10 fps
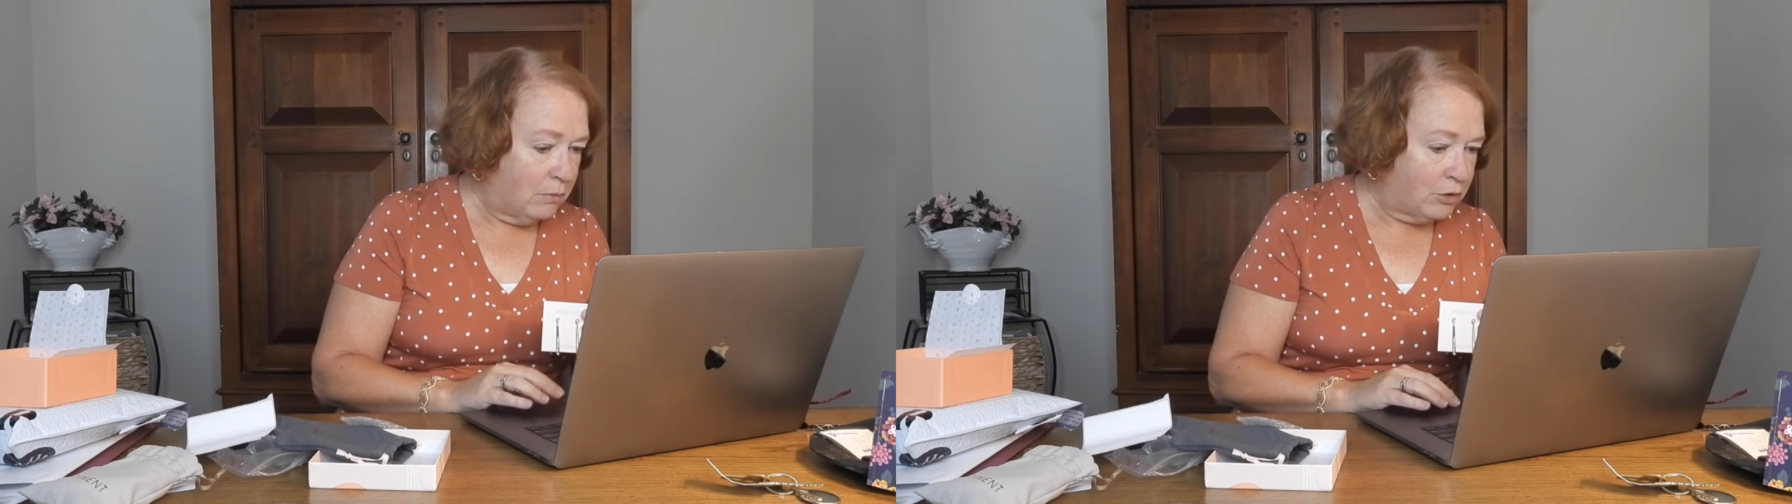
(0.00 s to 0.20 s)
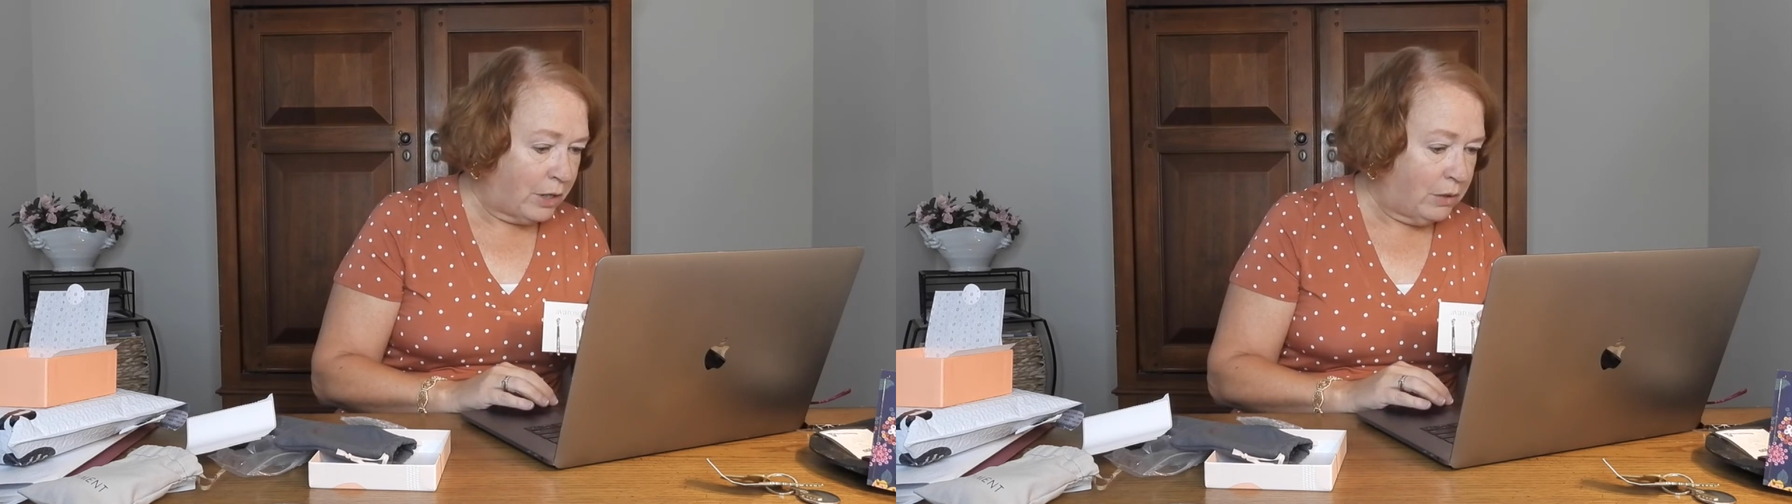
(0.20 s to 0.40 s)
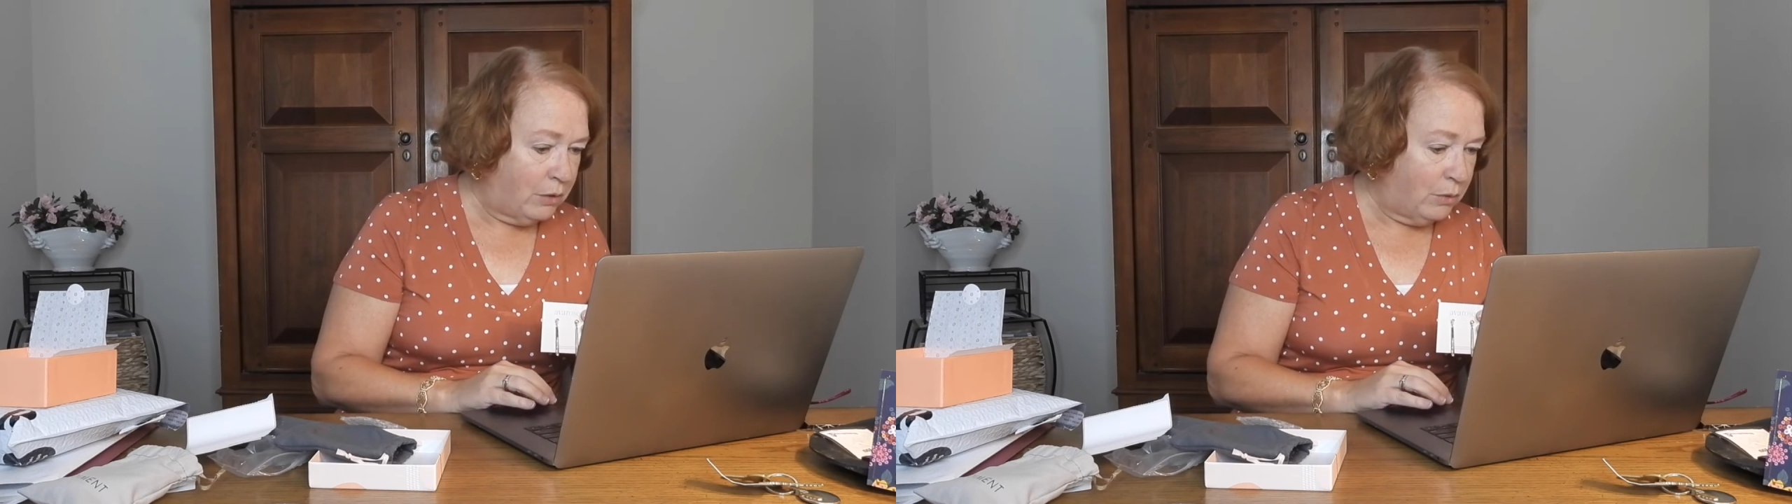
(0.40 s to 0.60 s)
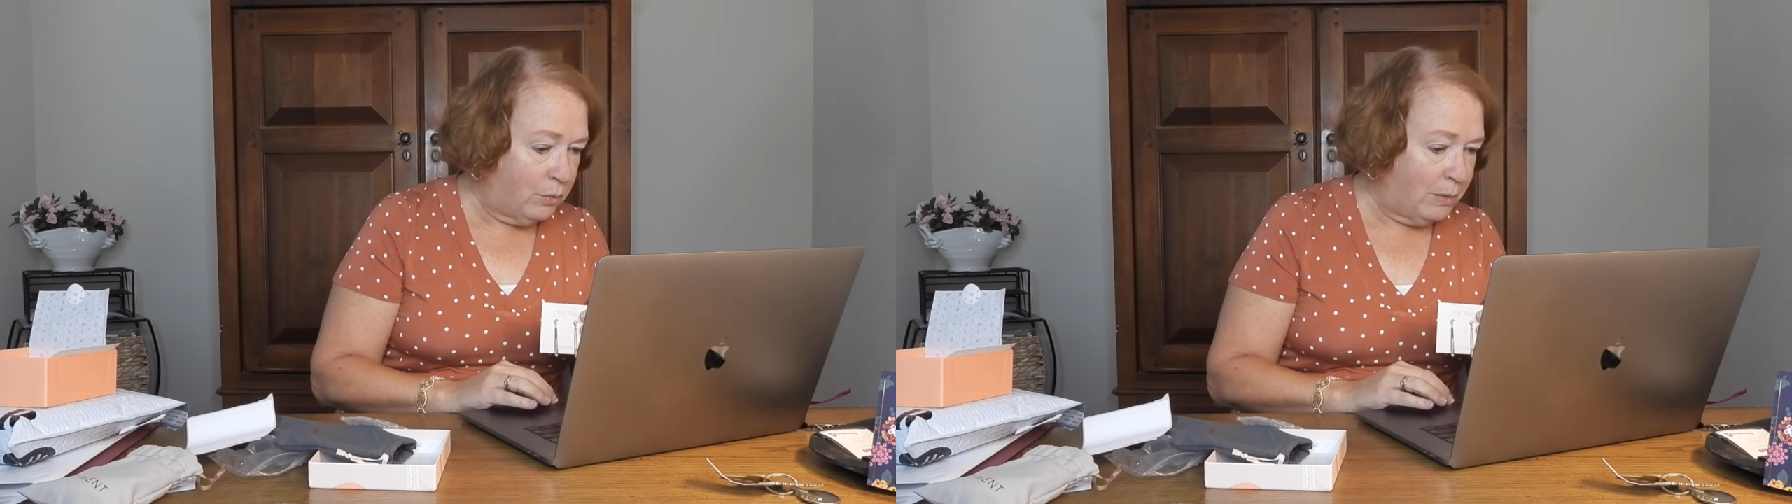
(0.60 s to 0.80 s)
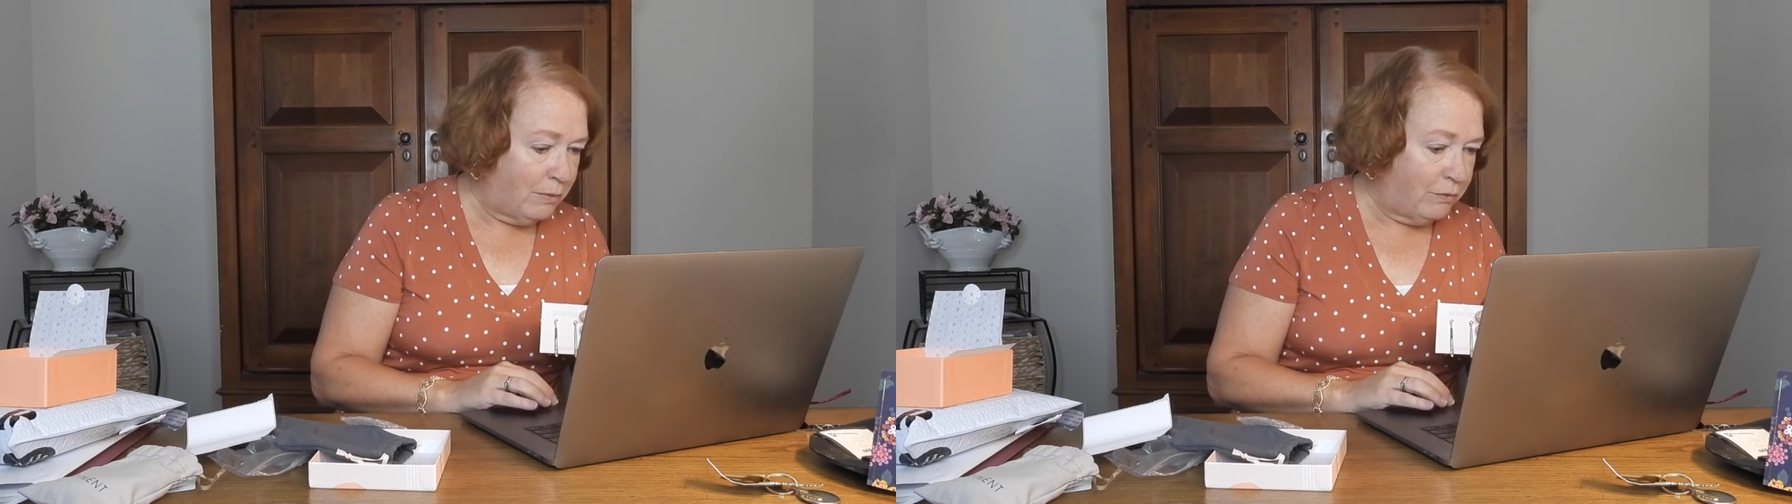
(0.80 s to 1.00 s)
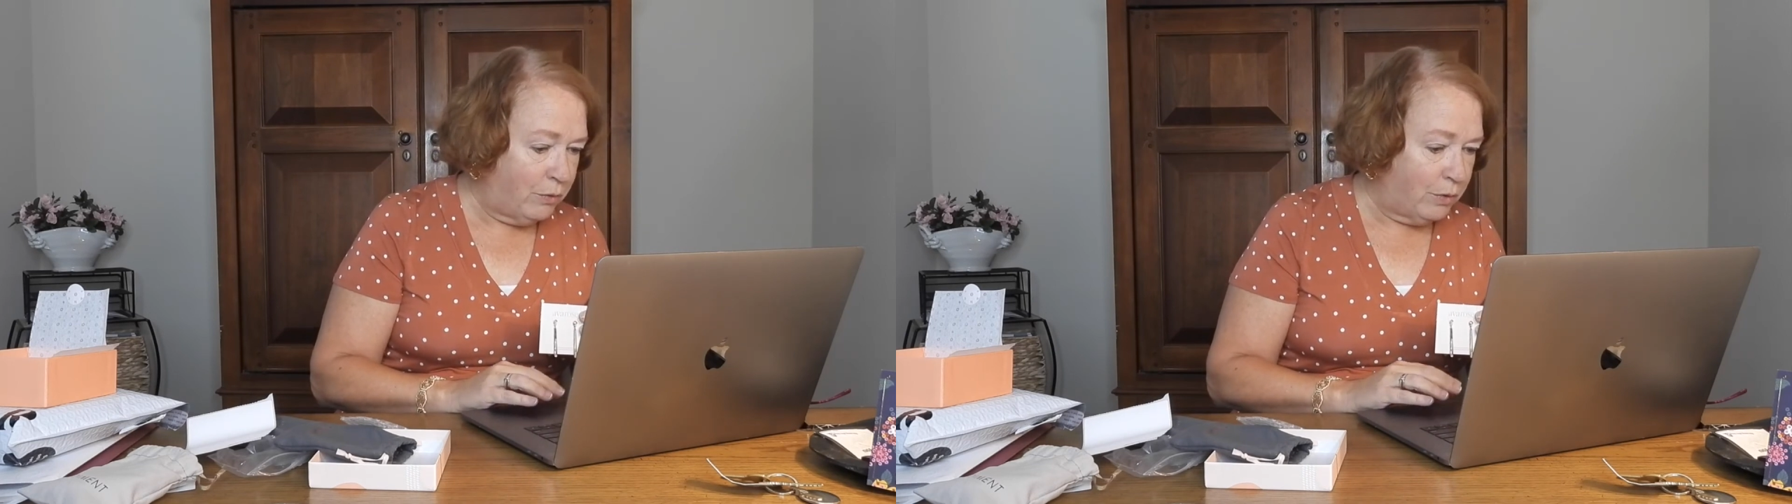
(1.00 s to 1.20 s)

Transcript: which I couldn't read before.